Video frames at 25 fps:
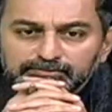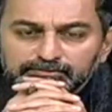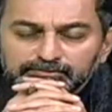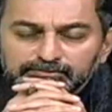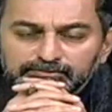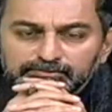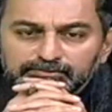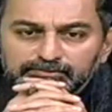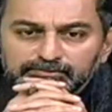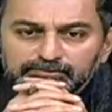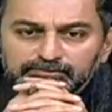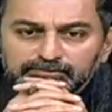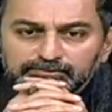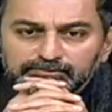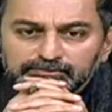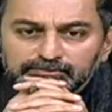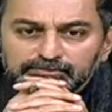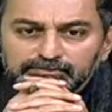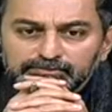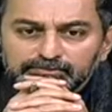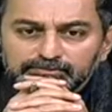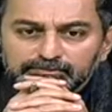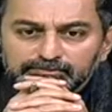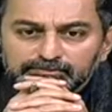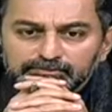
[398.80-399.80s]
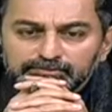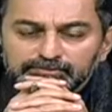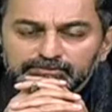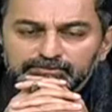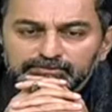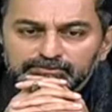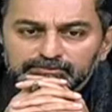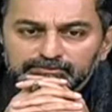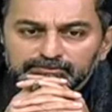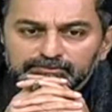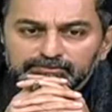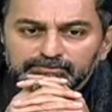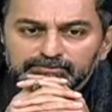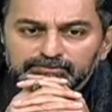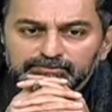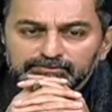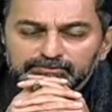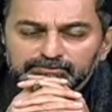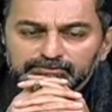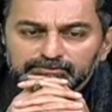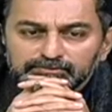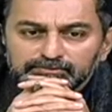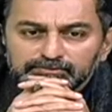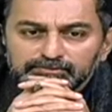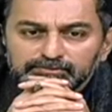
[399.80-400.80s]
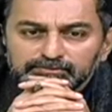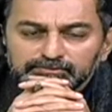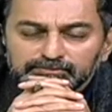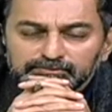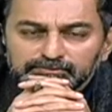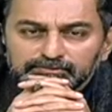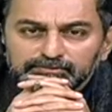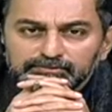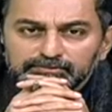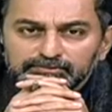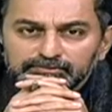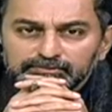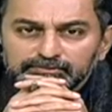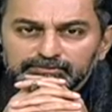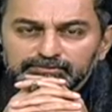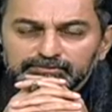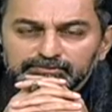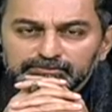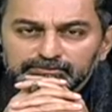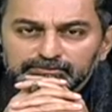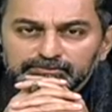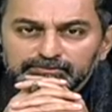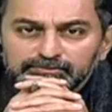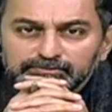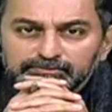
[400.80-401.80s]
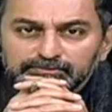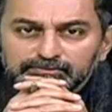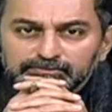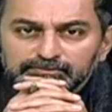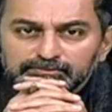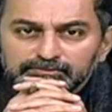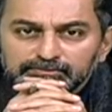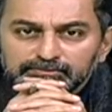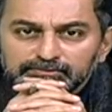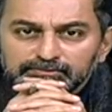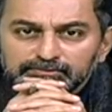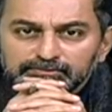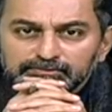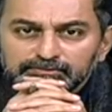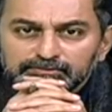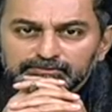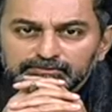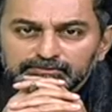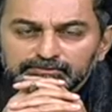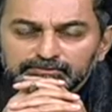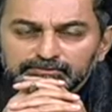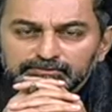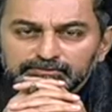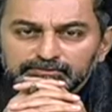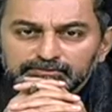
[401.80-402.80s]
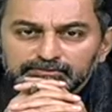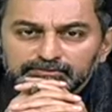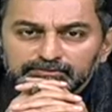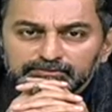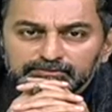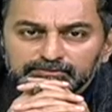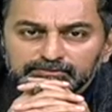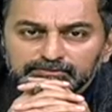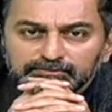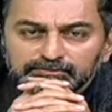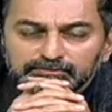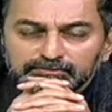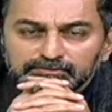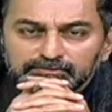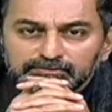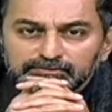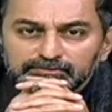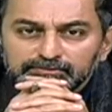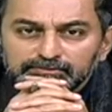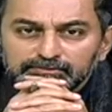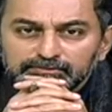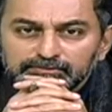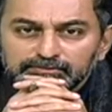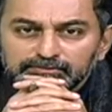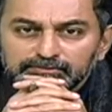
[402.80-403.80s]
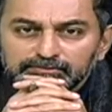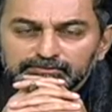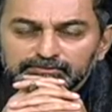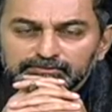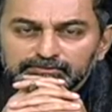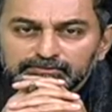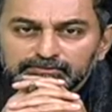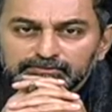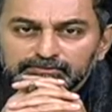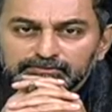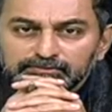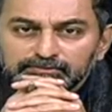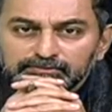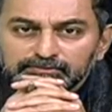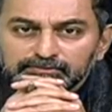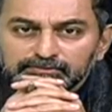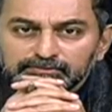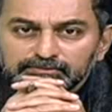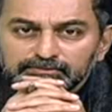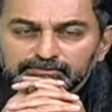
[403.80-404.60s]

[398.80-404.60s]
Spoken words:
[no speech]